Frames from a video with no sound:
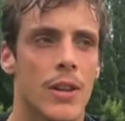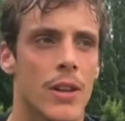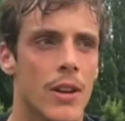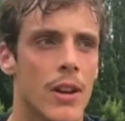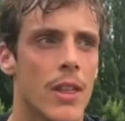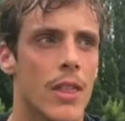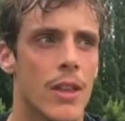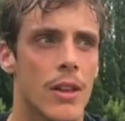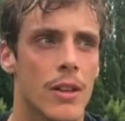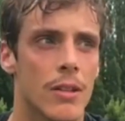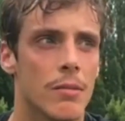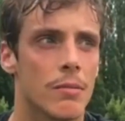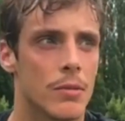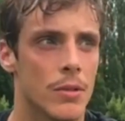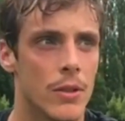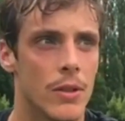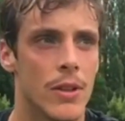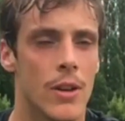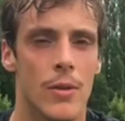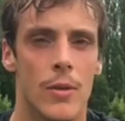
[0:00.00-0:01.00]
and I think
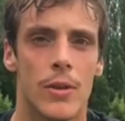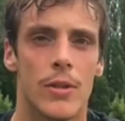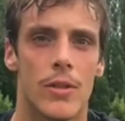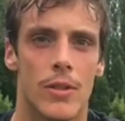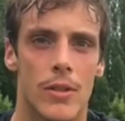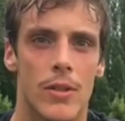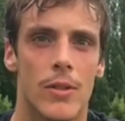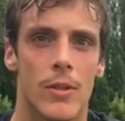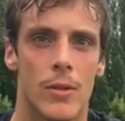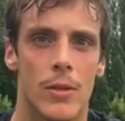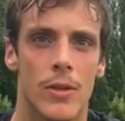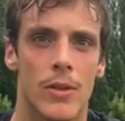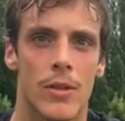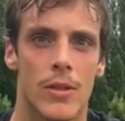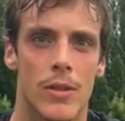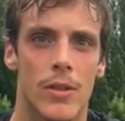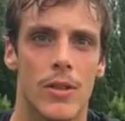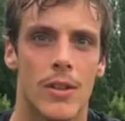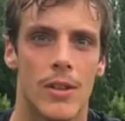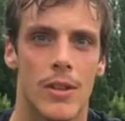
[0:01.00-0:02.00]
today
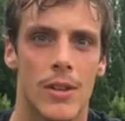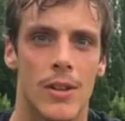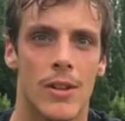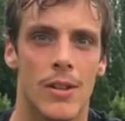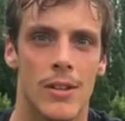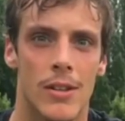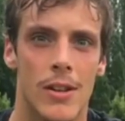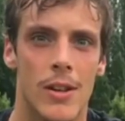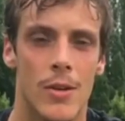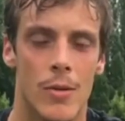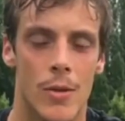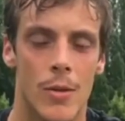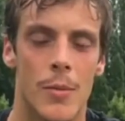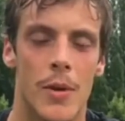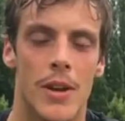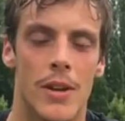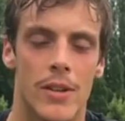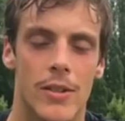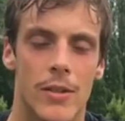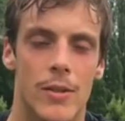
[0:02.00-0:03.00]
we
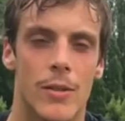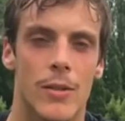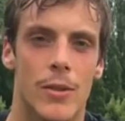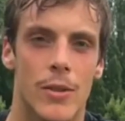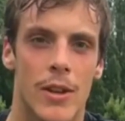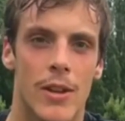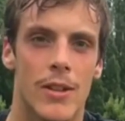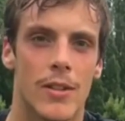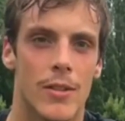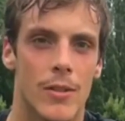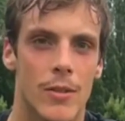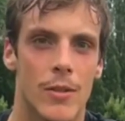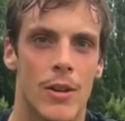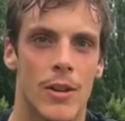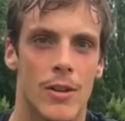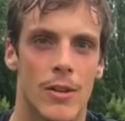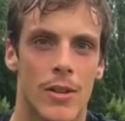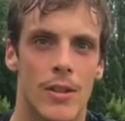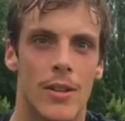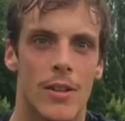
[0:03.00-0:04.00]
managed to do that
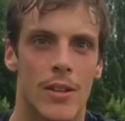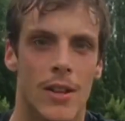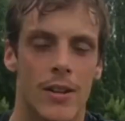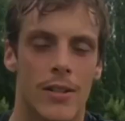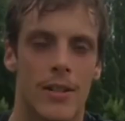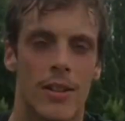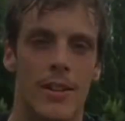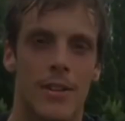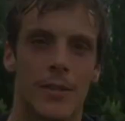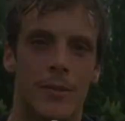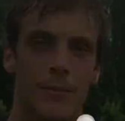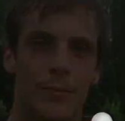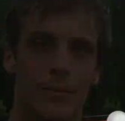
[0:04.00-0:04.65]
quite nicely.